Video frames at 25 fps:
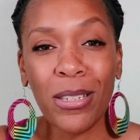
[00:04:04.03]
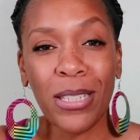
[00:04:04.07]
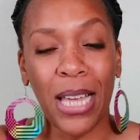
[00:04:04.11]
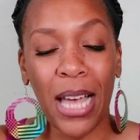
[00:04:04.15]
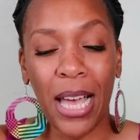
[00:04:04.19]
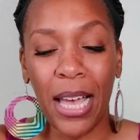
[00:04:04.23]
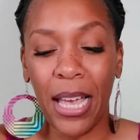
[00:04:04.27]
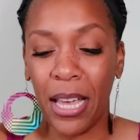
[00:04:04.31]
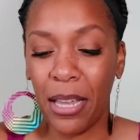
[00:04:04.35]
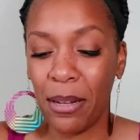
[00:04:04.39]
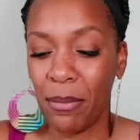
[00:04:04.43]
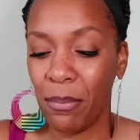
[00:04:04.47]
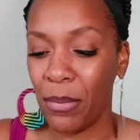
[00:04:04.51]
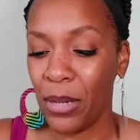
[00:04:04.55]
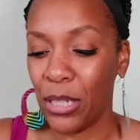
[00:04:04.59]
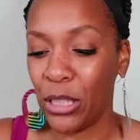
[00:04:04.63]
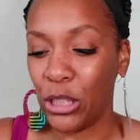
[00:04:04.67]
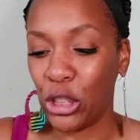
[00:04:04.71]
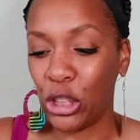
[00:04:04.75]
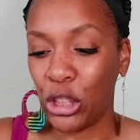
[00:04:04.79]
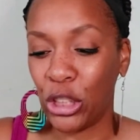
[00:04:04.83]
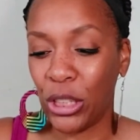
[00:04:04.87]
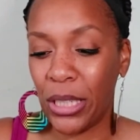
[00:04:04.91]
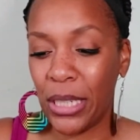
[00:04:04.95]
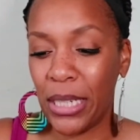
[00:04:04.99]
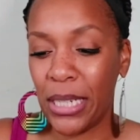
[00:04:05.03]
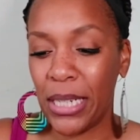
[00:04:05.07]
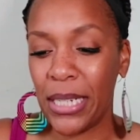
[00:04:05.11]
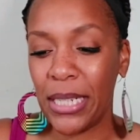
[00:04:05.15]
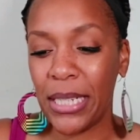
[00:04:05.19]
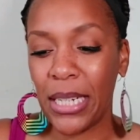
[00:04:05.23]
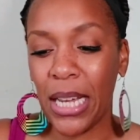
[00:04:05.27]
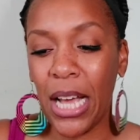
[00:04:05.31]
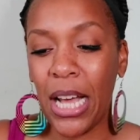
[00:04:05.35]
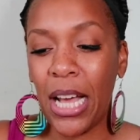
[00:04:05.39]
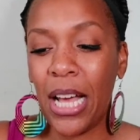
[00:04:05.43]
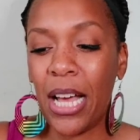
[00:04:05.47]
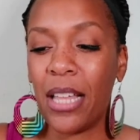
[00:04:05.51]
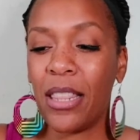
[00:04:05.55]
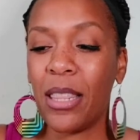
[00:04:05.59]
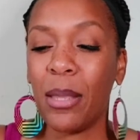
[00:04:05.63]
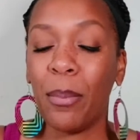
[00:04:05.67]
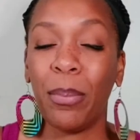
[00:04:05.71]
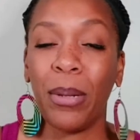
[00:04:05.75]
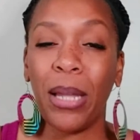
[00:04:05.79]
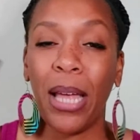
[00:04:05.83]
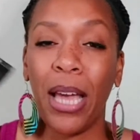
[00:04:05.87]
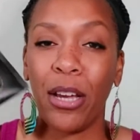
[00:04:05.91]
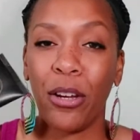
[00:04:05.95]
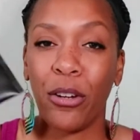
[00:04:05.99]
I had mentioned the
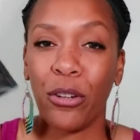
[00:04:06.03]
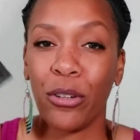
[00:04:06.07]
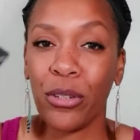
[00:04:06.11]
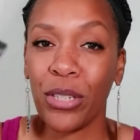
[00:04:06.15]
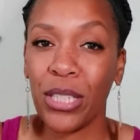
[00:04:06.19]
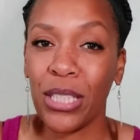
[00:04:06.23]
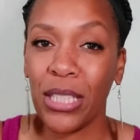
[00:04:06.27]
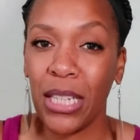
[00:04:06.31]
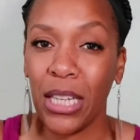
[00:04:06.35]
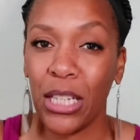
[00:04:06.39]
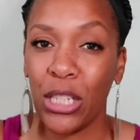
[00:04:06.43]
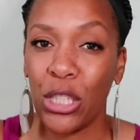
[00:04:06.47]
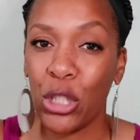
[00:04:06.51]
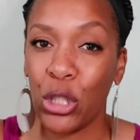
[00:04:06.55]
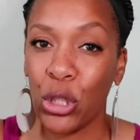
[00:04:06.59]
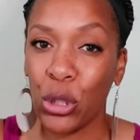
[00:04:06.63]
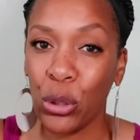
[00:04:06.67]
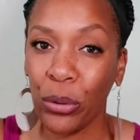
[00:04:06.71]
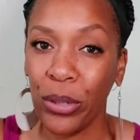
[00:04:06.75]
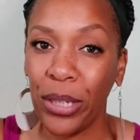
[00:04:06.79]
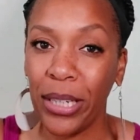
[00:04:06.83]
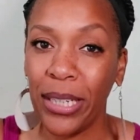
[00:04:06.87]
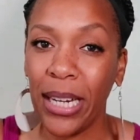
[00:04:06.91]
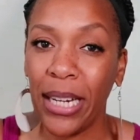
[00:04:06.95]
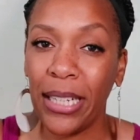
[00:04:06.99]
Black Girl sunscreen.